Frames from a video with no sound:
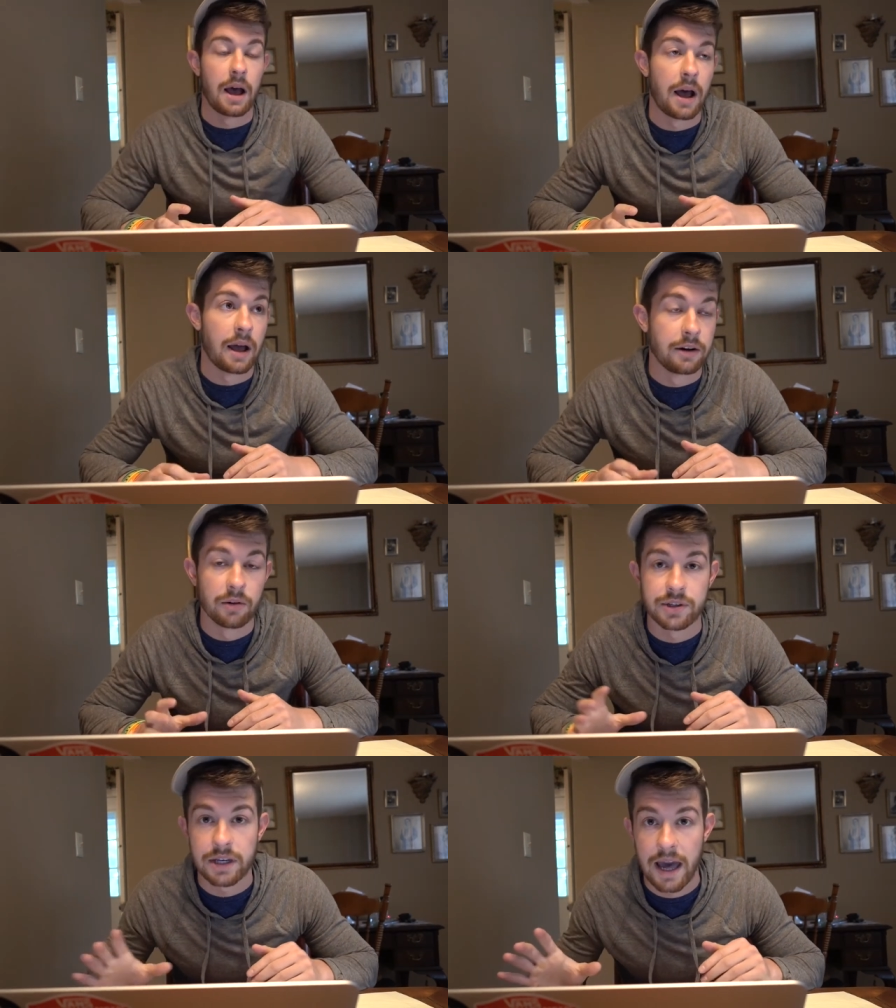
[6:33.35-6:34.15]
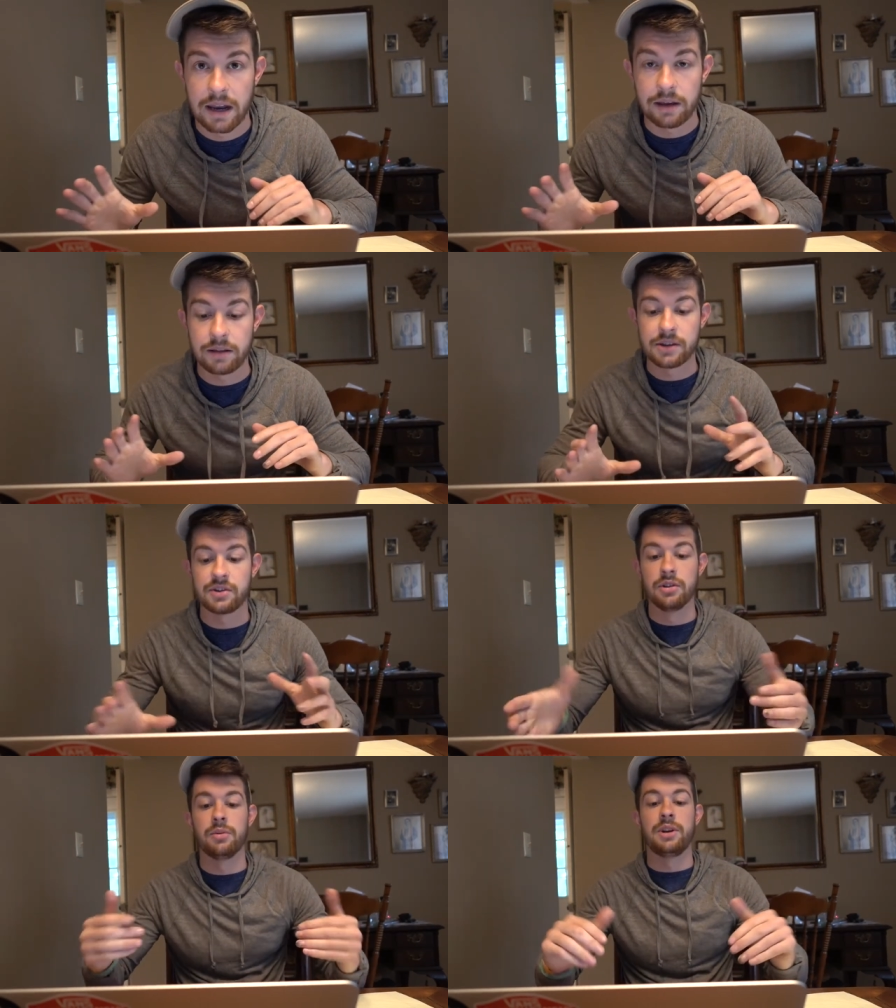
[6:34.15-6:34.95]
I don't see any of
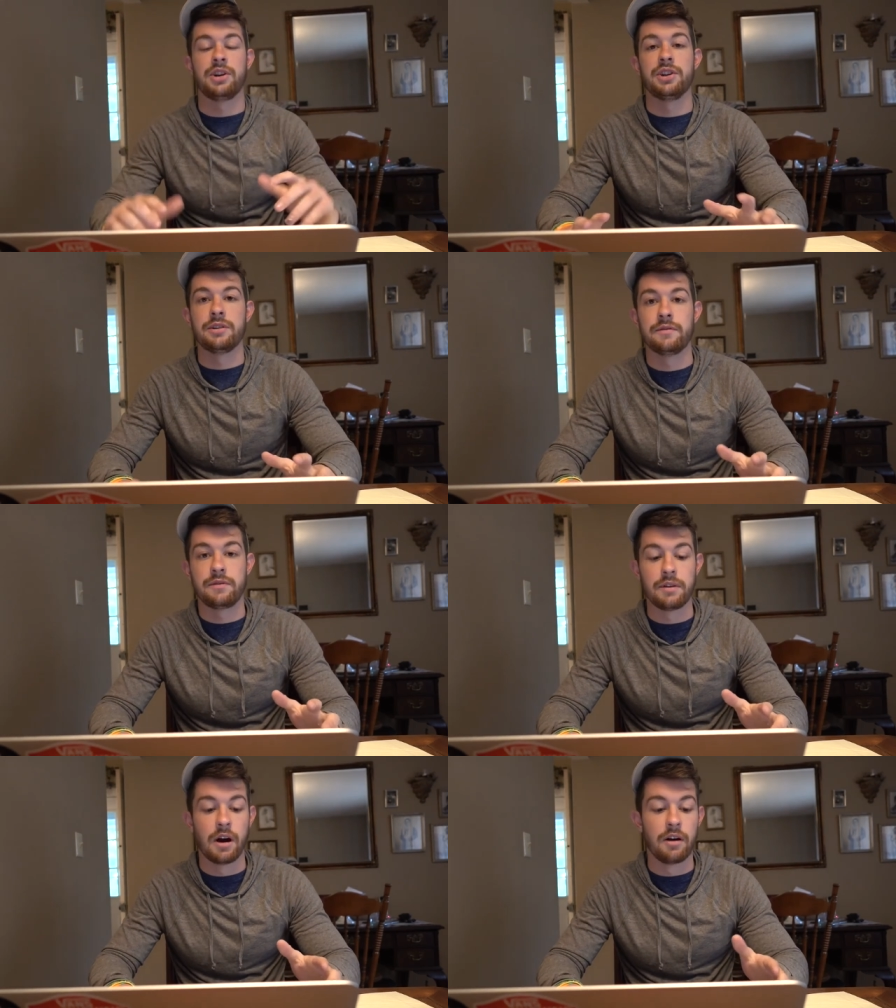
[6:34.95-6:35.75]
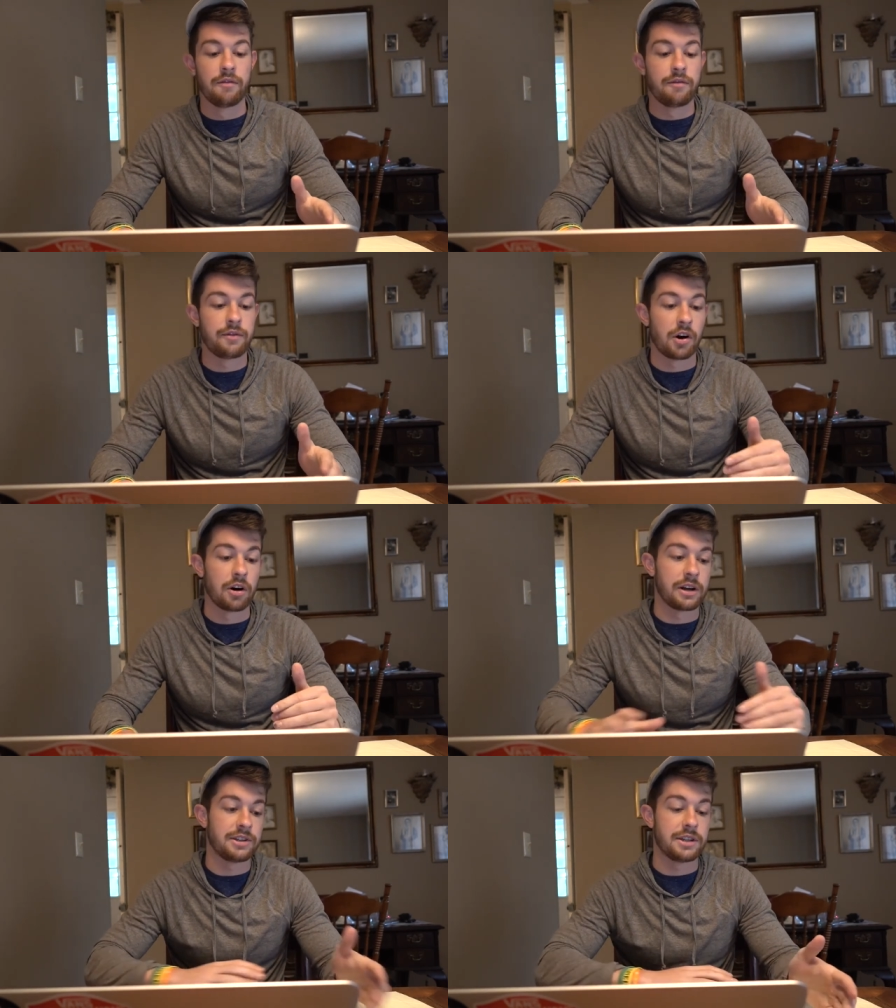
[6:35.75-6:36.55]
these new additions of of
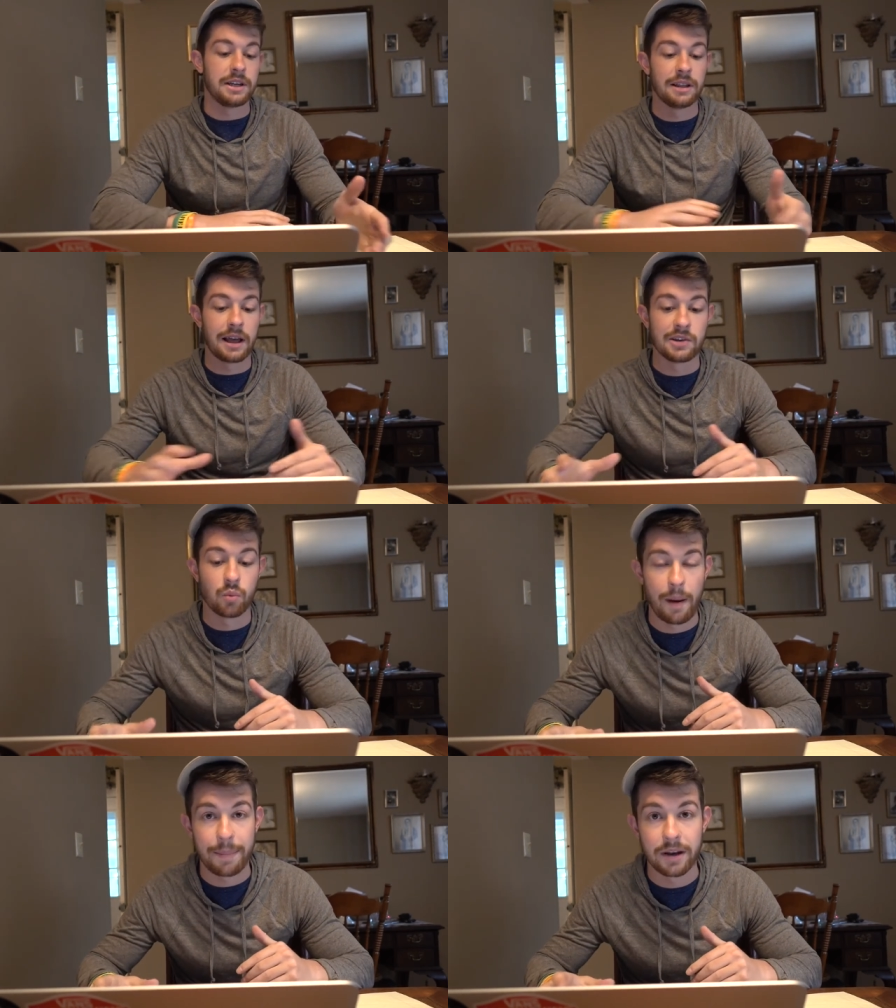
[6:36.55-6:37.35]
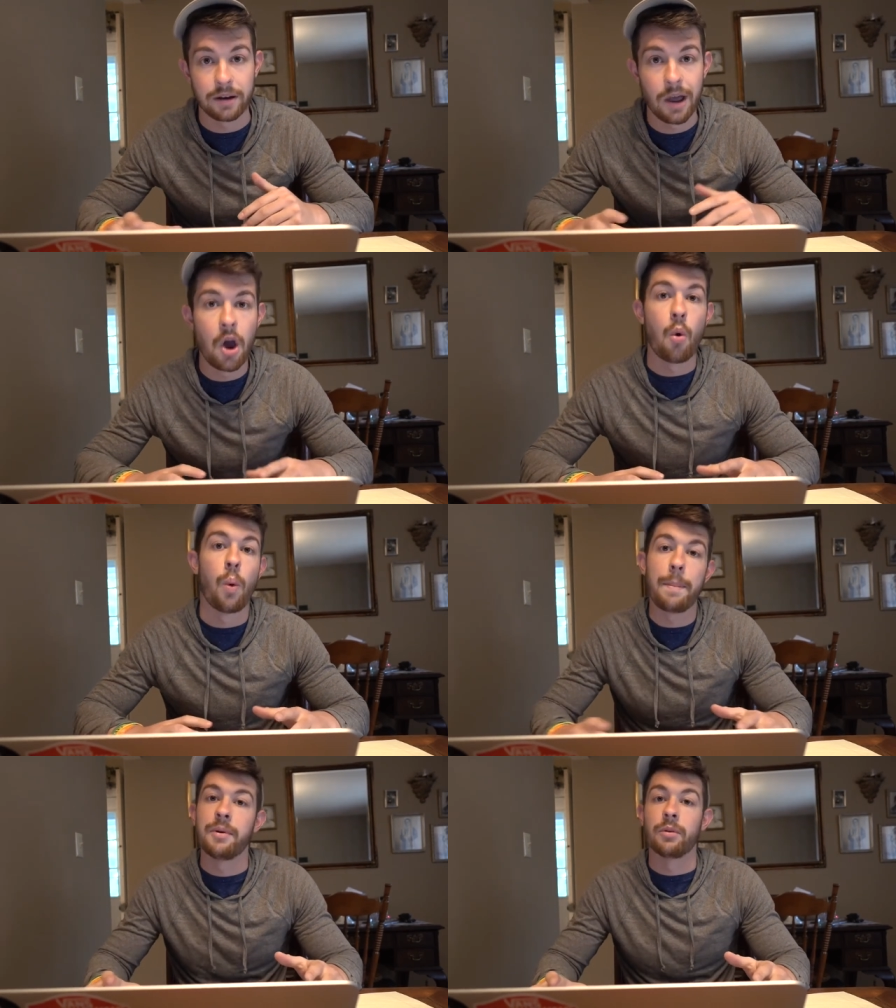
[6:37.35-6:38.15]
targets to Eli's weapon
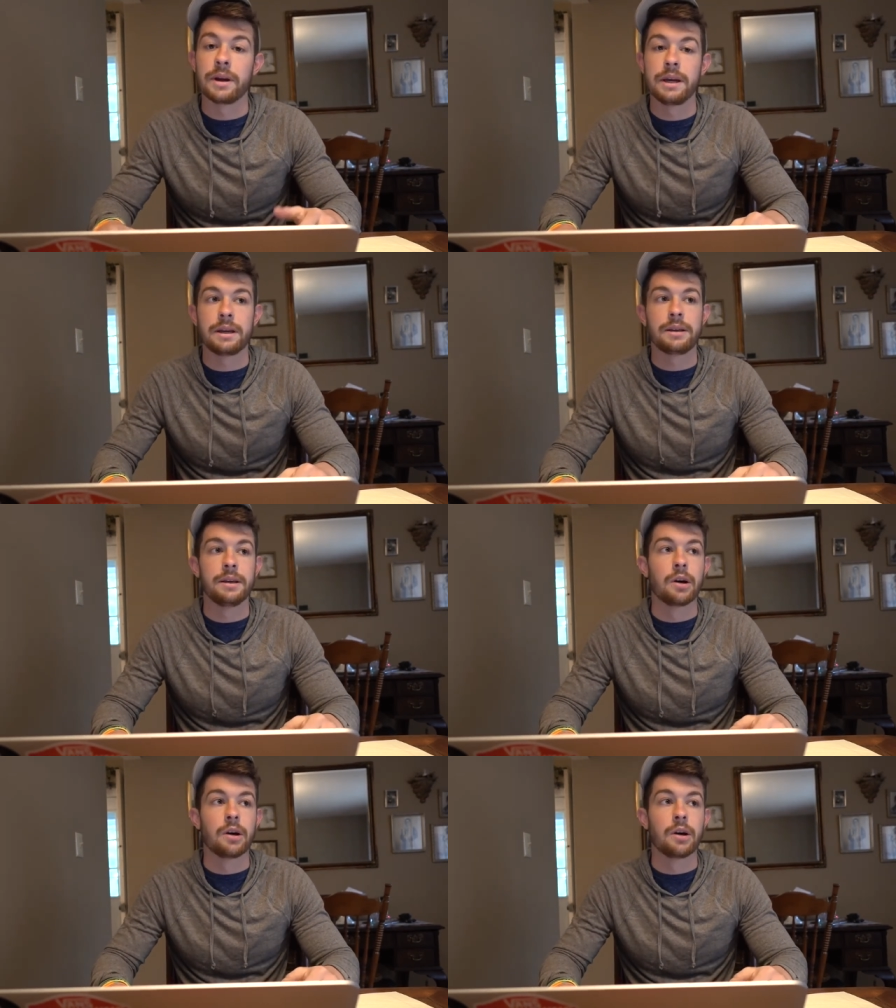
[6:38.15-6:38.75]
weaponry,